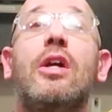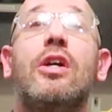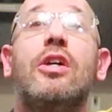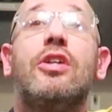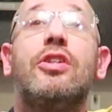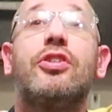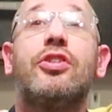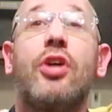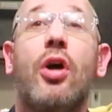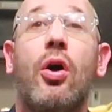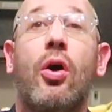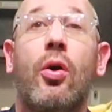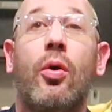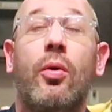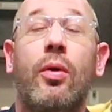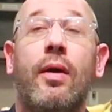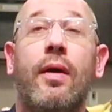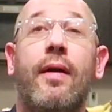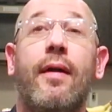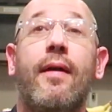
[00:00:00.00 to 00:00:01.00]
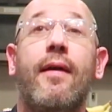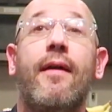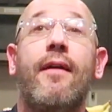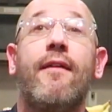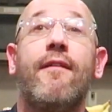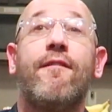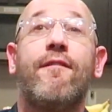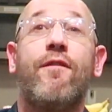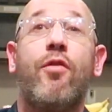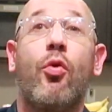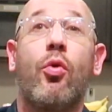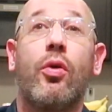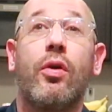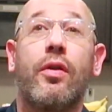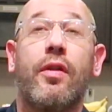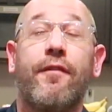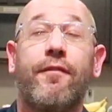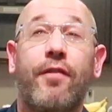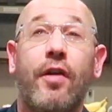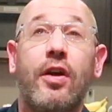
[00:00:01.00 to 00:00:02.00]
So for
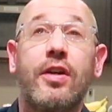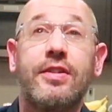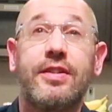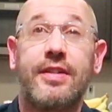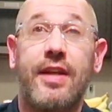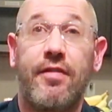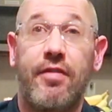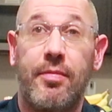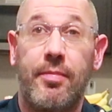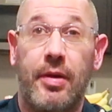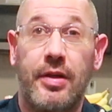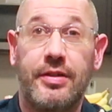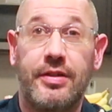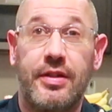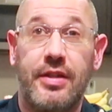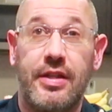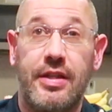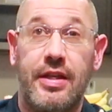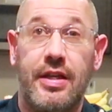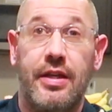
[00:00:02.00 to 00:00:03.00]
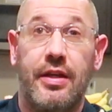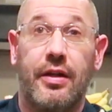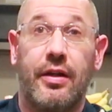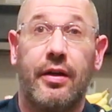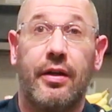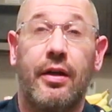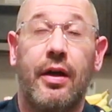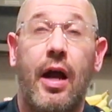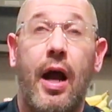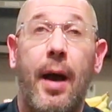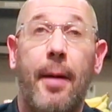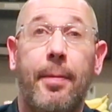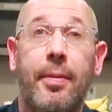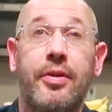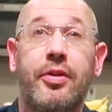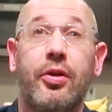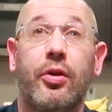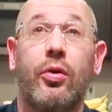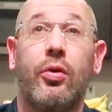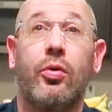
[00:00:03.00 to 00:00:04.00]
the first 7 months of the year, up
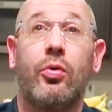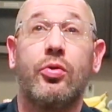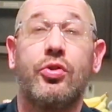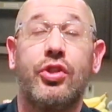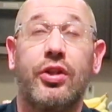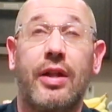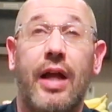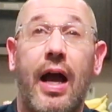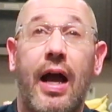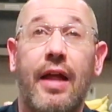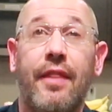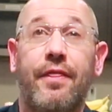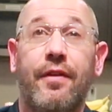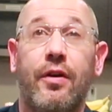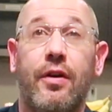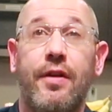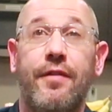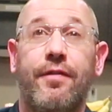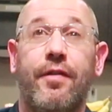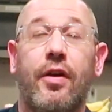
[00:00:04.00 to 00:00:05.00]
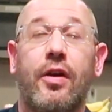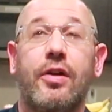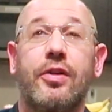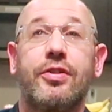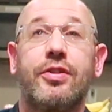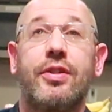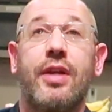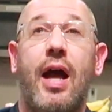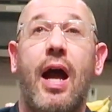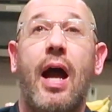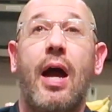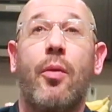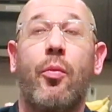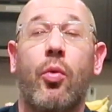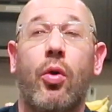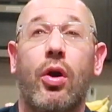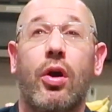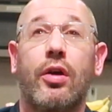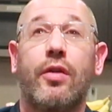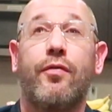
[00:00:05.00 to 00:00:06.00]
until July 31st, I
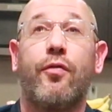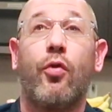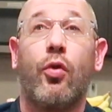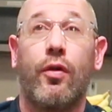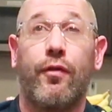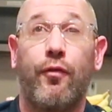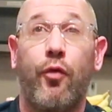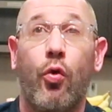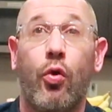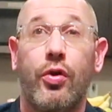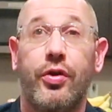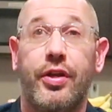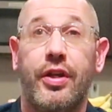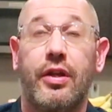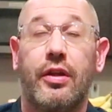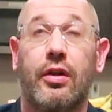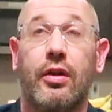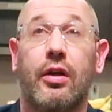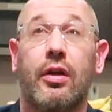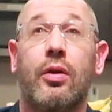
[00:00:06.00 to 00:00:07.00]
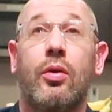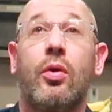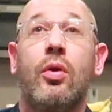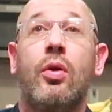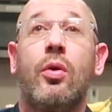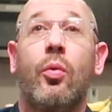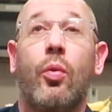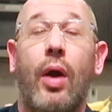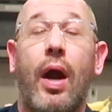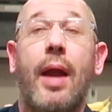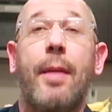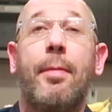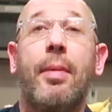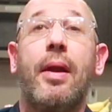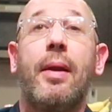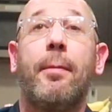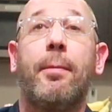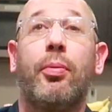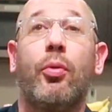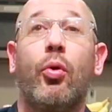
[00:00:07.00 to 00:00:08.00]
worked for a Ford dealer where I'd been
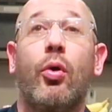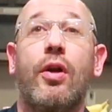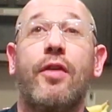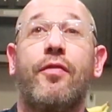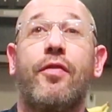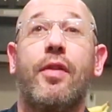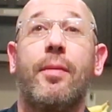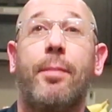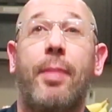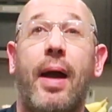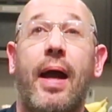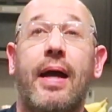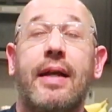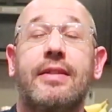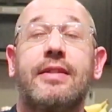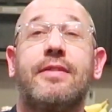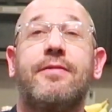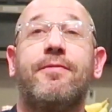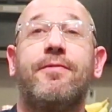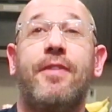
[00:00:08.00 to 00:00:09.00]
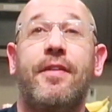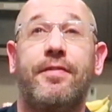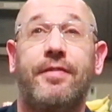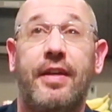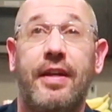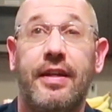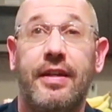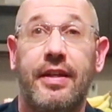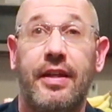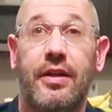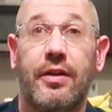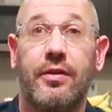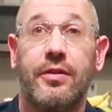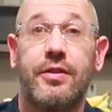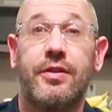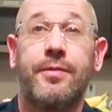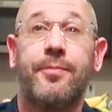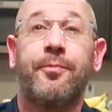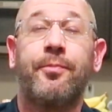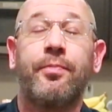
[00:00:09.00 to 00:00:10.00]
employed for the past 15 years.